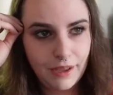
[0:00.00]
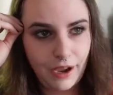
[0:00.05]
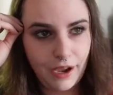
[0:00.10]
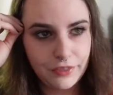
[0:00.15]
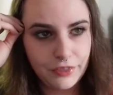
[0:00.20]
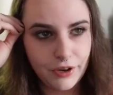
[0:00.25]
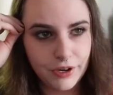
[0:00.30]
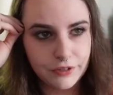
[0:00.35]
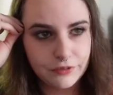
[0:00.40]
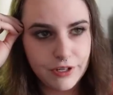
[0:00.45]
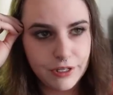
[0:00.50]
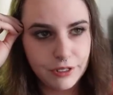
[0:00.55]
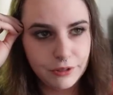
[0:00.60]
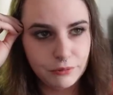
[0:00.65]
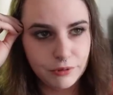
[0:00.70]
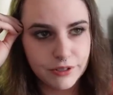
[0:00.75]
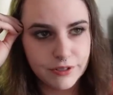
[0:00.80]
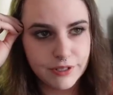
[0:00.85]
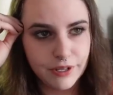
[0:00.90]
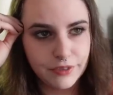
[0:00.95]
I thought if he
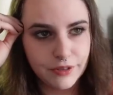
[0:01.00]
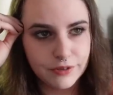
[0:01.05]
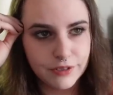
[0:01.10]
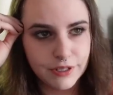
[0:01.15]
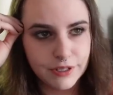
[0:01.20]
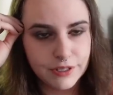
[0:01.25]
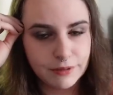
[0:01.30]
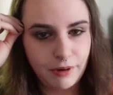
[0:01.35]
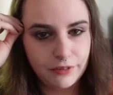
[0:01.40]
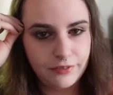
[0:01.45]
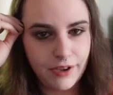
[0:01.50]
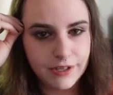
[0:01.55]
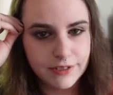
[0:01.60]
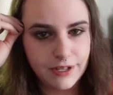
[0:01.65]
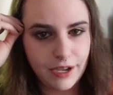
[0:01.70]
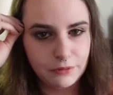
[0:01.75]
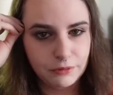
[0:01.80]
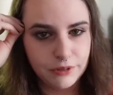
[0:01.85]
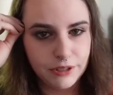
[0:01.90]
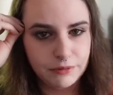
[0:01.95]
would have said those things to my
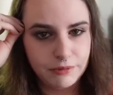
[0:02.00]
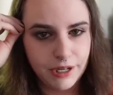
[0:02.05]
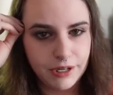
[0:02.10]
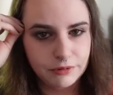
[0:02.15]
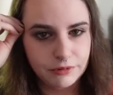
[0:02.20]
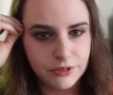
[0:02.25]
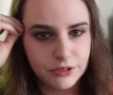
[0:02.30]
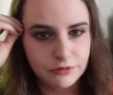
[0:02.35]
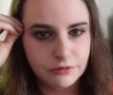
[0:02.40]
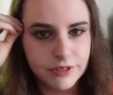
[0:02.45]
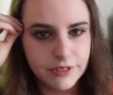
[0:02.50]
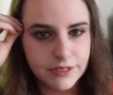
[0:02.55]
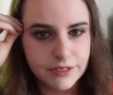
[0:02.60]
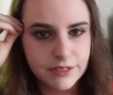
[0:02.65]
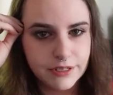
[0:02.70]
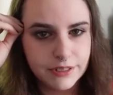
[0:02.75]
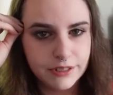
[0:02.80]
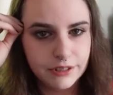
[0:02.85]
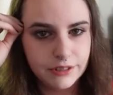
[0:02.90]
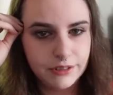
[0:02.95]
face, I wouldn't have been able to
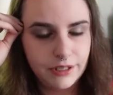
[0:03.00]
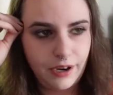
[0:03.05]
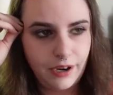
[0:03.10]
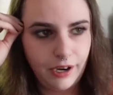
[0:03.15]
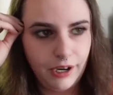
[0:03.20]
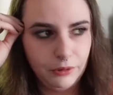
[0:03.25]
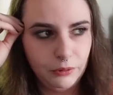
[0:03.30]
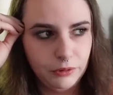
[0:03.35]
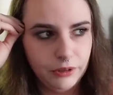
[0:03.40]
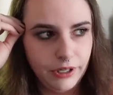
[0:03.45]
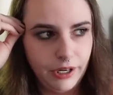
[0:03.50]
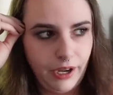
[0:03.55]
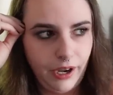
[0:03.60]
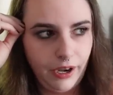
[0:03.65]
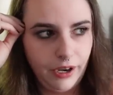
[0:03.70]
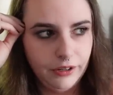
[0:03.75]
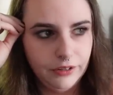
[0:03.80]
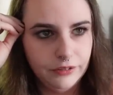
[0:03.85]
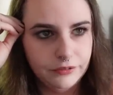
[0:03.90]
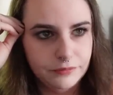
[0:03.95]
resist it. I would
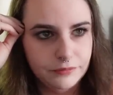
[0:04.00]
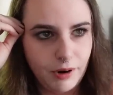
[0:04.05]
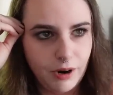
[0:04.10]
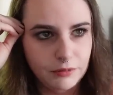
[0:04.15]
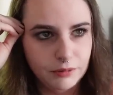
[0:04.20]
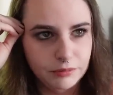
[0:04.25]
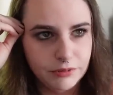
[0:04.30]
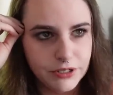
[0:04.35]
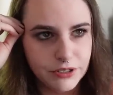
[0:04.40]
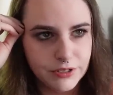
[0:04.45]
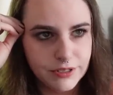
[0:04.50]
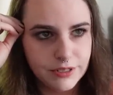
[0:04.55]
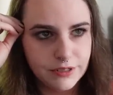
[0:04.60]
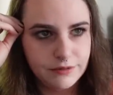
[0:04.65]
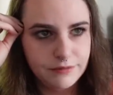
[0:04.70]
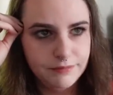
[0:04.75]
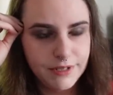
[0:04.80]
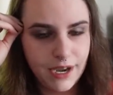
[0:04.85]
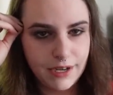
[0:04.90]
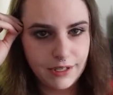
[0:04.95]
have probably just
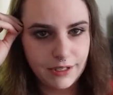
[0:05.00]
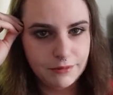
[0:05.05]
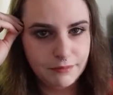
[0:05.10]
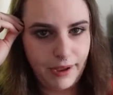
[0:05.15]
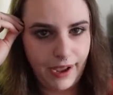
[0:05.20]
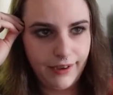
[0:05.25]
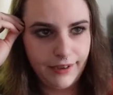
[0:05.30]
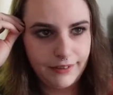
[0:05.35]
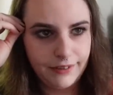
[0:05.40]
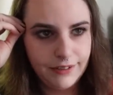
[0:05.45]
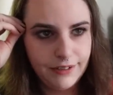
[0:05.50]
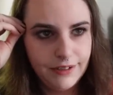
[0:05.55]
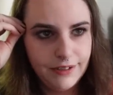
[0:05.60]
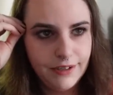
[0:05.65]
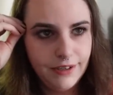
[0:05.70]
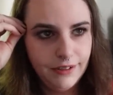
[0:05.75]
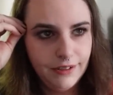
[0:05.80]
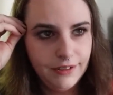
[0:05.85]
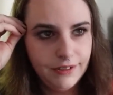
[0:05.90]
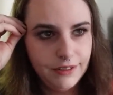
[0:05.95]
taken him back
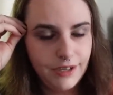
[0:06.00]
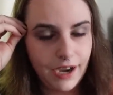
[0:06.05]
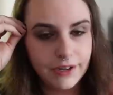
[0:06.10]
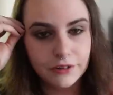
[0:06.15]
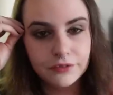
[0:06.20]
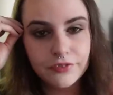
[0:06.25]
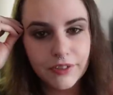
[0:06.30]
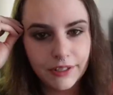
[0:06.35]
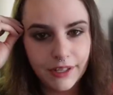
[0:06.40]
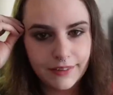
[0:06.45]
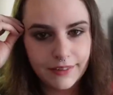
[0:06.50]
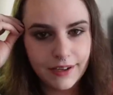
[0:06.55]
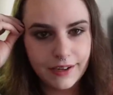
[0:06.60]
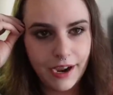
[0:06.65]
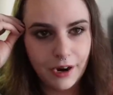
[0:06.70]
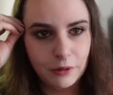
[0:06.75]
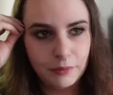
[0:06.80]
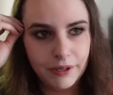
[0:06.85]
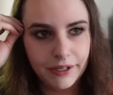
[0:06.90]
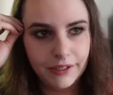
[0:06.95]
I don't feel like that
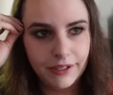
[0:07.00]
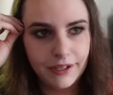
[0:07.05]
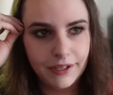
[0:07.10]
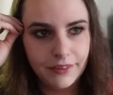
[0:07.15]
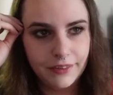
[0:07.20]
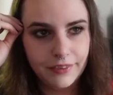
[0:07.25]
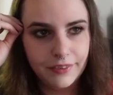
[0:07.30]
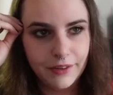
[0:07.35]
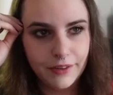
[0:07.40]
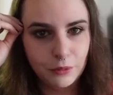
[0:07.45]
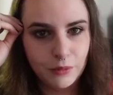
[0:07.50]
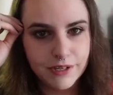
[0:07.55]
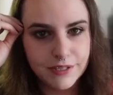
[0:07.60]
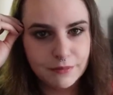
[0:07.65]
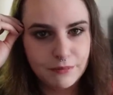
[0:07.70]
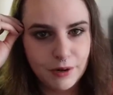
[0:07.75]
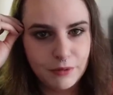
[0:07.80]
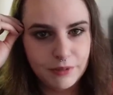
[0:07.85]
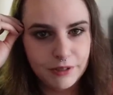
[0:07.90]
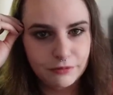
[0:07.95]
now, but it, there was
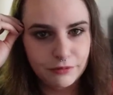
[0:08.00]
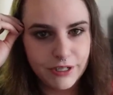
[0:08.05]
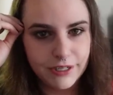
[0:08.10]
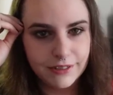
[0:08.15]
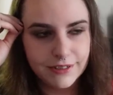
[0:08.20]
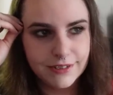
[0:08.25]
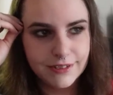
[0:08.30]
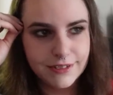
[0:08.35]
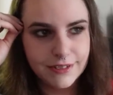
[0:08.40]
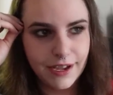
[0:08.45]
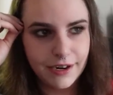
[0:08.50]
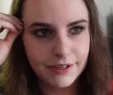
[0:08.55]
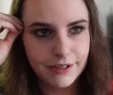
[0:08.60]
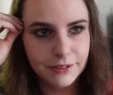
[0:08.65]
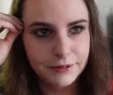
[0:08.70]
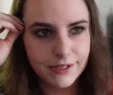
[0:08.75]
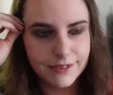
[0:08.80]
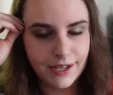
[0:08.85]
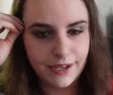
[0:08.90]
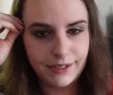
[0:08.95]
a moment of weakness
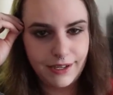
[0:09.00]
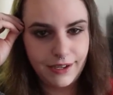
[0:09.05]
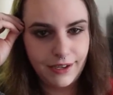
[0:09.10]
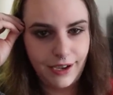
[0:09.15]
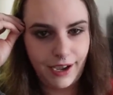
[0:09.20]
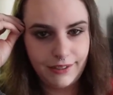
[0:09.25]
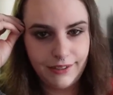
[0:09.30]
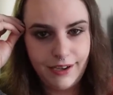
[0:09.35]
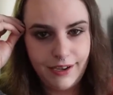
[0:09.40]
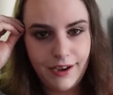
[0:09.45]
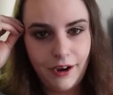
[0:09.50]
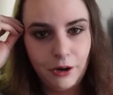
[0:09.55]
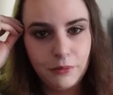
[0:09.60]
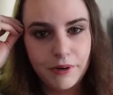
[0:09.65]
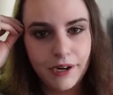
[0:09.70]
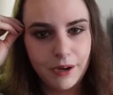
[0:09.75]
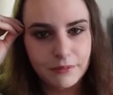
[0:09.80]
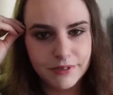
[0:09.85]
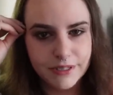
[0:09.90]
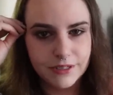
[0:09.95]
there because I can't I can't
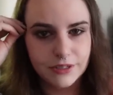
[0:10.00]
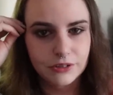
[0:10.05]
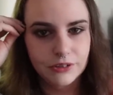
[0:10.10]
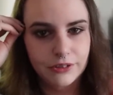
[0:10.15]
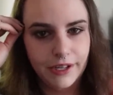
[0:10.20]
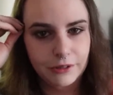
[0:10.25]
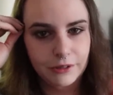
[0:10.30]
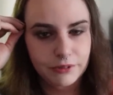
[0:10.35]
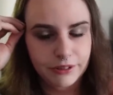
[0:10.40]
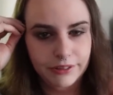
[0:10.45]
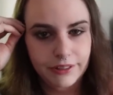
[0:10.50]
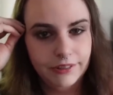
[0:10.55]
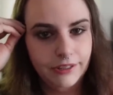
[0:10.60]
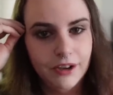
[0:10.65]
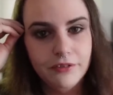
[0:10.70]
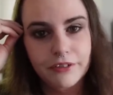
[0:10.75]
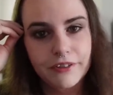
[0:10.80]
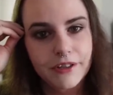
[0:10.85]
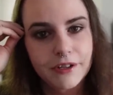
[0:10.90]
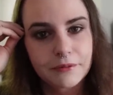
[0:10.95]
help it. I'm still like really in
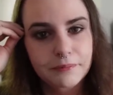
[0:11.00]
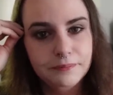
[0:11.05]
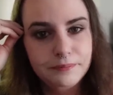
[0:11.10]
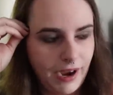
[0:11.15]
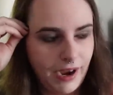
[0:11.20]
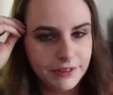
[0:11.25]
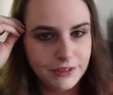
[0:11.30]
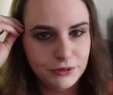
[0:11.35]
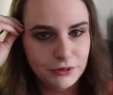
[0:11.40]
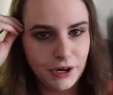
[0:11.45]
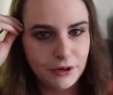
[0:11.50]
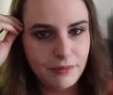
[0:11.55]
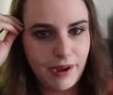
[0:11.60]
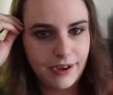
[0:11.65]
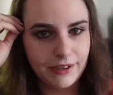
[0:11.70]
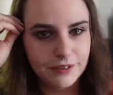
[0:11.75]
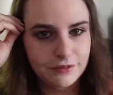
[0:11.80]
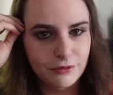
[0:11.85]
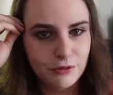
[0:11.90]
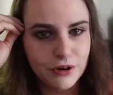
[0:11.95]
love with him. I do go
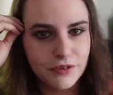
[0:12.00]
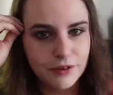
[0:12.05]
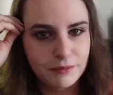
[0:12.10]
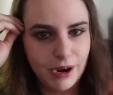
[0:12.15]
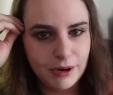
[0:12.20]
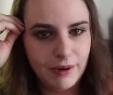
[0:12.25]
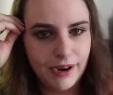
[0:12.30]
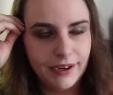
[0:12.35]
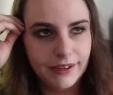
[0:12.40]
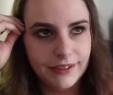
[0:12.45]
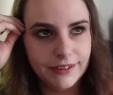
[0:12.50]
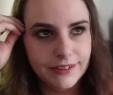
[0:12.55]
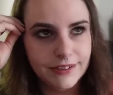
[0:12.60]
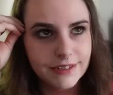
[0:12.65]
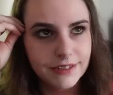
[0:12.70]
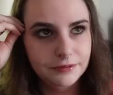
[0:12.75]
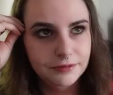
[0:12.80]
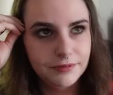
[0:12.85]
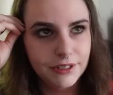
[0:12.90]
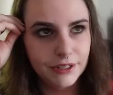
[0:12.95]
back and forth in my
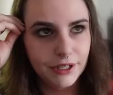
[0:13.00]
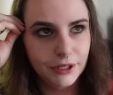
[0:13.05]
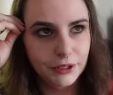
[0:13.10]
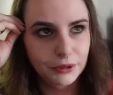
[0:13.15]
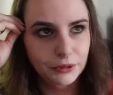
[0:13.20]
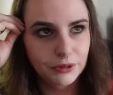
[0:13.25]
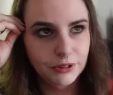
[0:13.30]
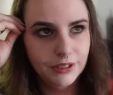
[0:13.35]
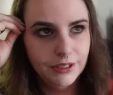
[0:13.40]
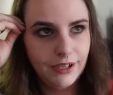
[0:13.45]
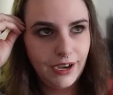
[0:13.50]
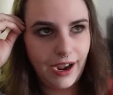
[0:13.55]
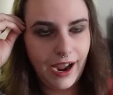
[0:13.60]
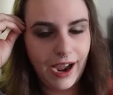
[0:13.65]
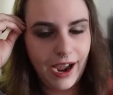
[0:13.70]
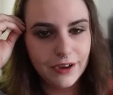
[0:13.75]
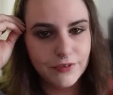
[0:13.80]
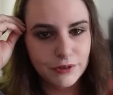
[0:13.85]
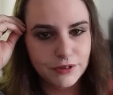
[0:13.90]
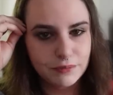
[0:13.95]
mind. You know, I
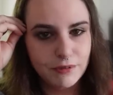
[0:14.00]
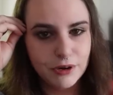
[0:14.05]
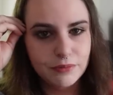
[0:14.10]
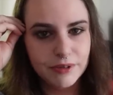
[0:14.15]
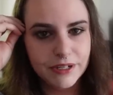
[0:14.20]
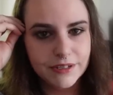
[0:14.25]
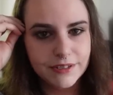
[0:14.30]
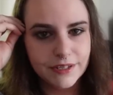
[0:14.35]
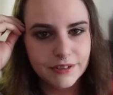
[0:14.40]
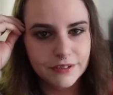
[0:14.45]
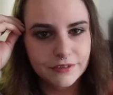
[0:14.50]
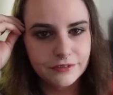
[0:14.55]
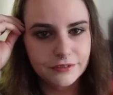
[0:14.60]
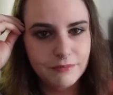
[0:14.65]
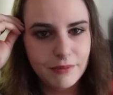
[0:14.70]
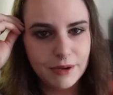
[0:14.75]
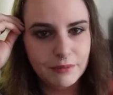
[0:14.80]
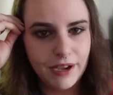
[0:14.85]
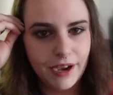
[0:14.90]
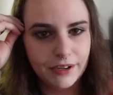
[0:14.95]
have those moments of
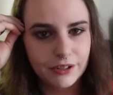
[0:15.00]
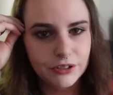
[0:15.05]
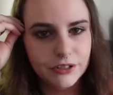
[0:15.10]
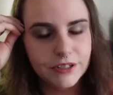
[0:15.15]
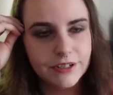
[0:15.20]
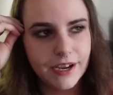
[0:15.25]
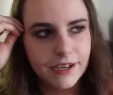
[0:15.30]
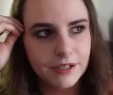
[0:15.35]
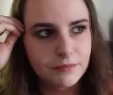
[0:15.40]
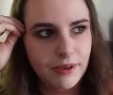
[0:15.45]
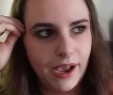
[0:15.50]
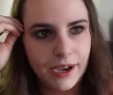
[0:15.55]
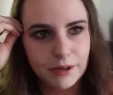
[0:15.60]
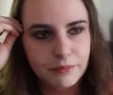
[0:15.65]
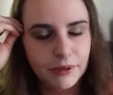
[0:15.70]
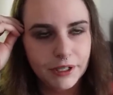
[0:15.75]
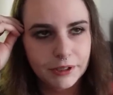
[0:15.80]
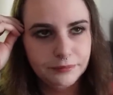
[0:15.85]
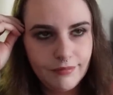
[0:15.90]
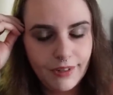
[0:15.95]
maybe I could take him
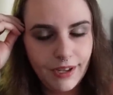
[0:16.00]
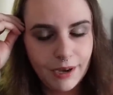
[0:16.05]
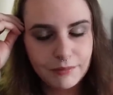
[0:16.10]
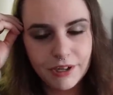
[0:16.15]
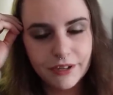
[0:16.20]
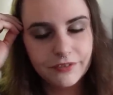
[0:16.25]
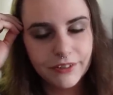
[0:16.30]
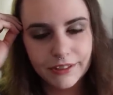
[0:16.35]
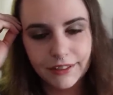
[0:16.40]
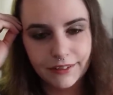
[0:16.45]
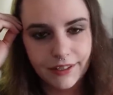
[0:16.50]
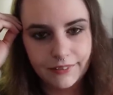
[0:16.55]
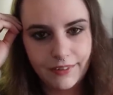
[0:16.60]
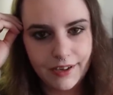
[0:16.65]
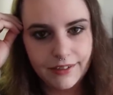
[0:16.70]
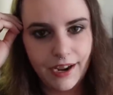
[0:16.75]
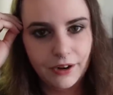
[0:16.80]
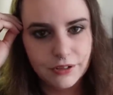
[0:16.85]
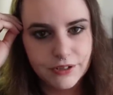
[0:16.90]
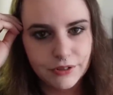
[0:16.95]
back, but I'm not feeling like
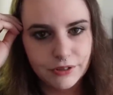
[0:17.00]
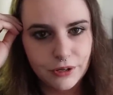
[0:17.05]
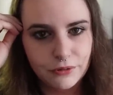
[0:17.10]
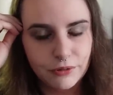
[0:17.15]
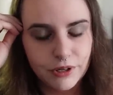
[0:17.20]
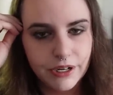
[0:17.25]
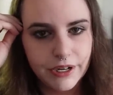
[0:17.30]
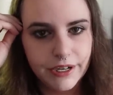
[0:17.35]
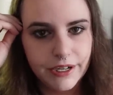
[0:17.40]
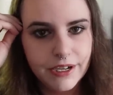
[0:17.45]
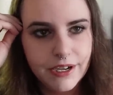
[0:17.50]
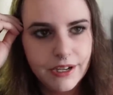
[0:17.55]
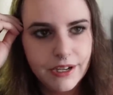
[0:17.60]
that now, so don't worry.